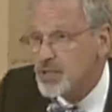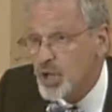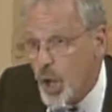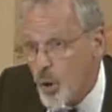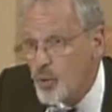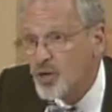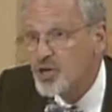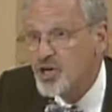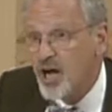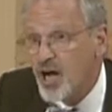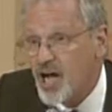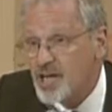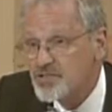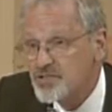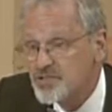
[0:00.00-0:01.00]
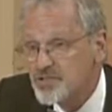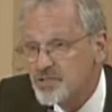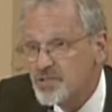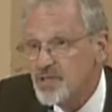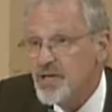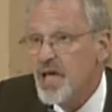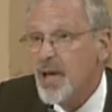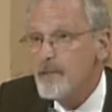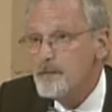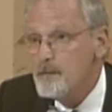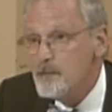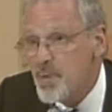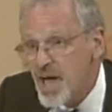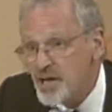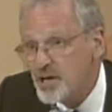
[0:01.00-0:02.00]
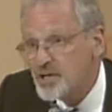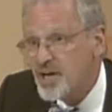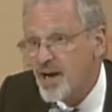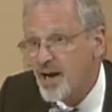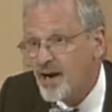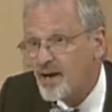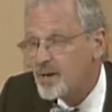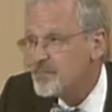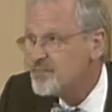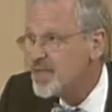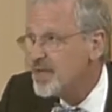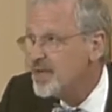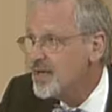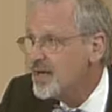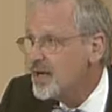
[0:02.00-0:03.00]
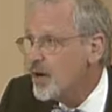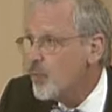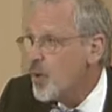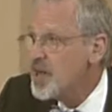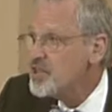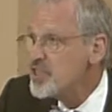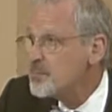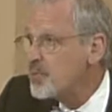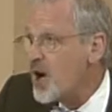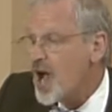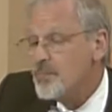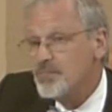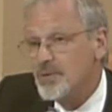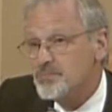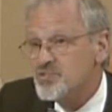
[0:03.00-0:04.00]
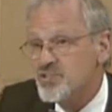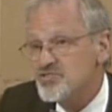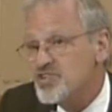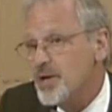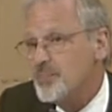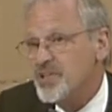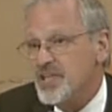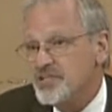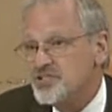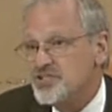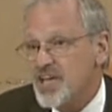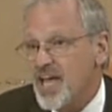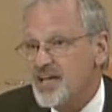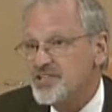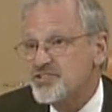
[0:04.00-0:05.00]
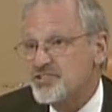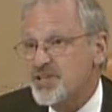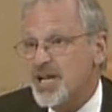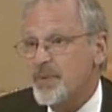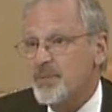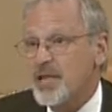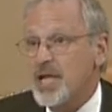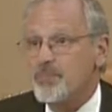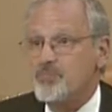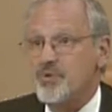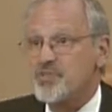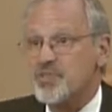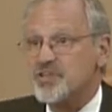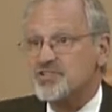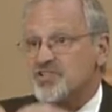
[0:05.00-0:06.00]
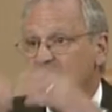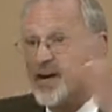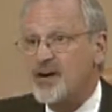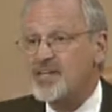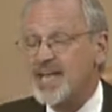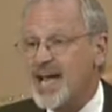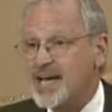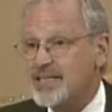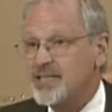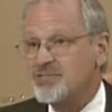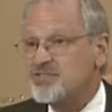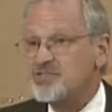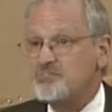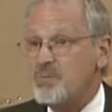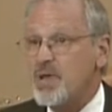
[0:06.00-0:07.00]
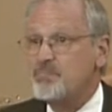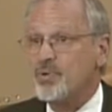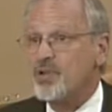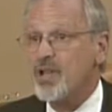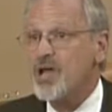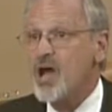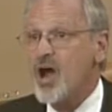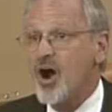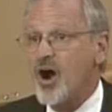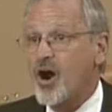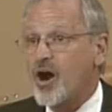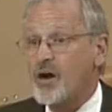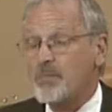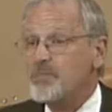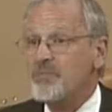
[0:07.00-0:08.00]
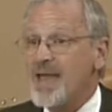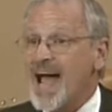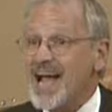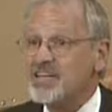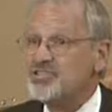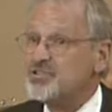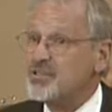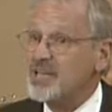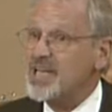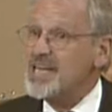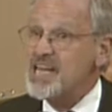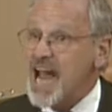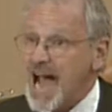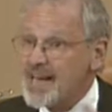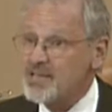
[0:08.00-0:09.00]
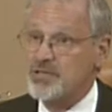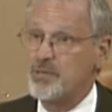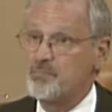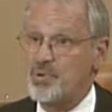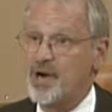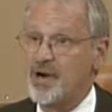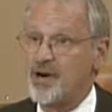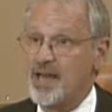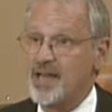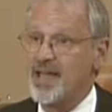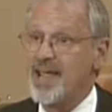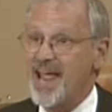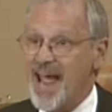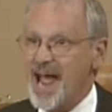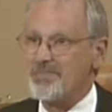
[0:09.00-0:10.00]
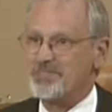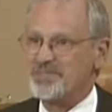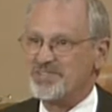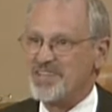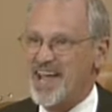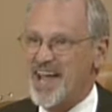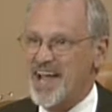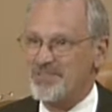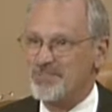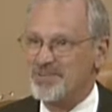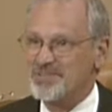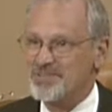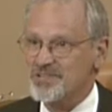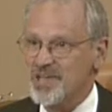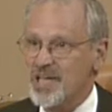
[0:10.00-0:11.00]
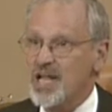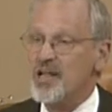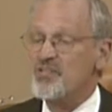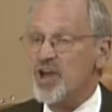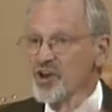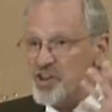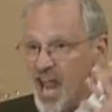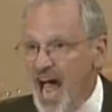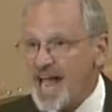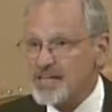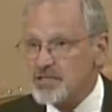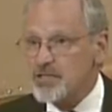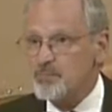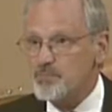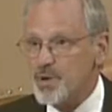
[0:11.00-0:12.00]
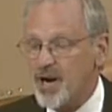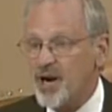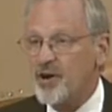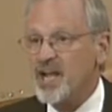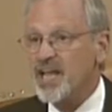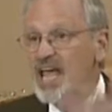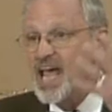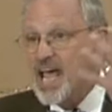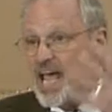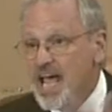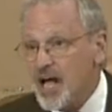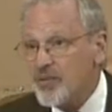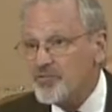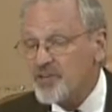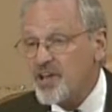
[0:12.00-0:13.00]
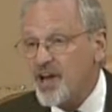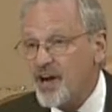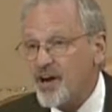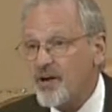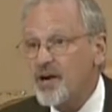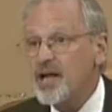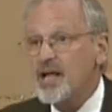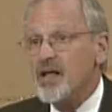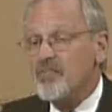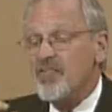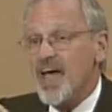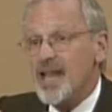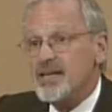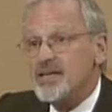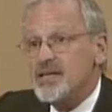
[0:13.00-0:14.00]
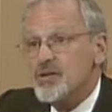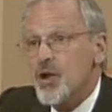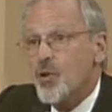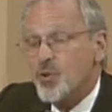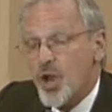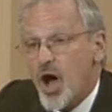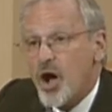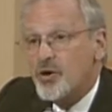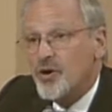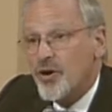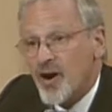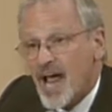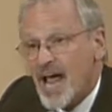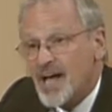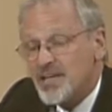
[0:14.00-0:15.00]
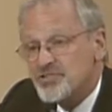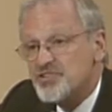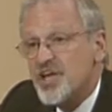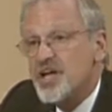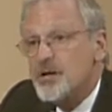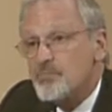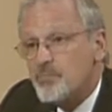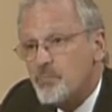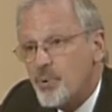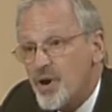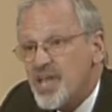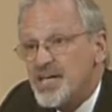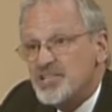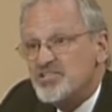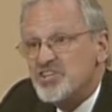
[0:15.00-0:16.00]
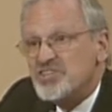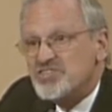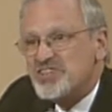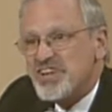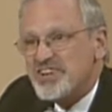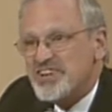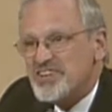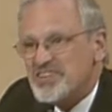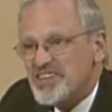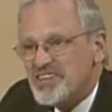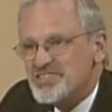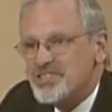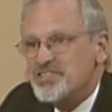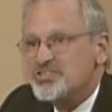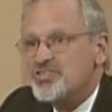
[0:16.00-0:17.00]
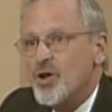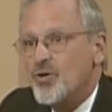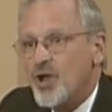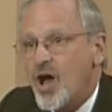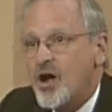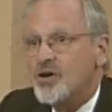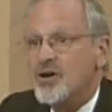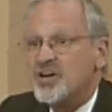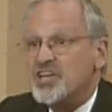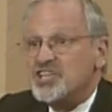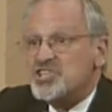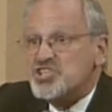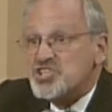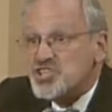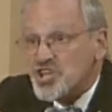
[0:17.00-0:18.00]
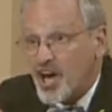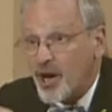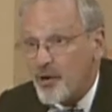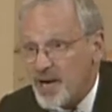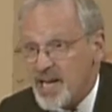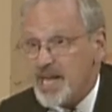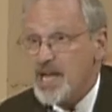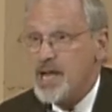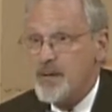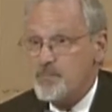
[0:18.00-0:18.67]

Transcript: lower costs, better care. One of the problems in some of these states coming up with the scare tactics is people are actually not comparing apples to apples. They're not comparing health care that no longer has pre-existing conditions, no longer can cherry